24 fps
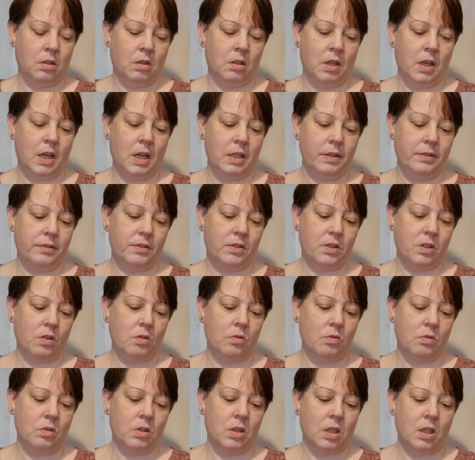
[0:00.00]
I have
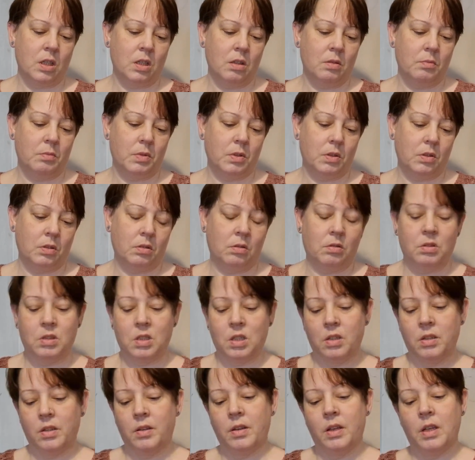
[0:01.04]
soaked it, but I
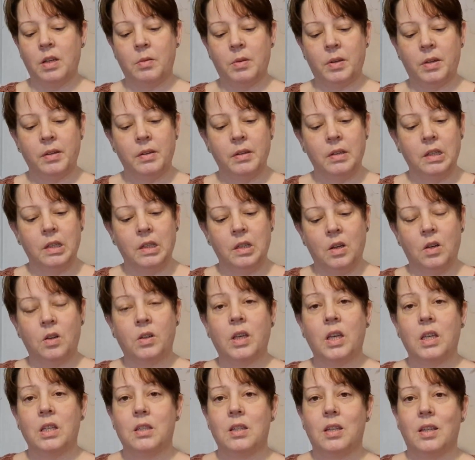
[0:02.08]
don't know. Anyway,
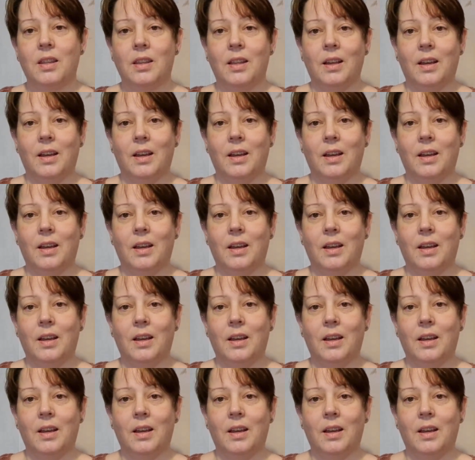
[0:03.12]
don't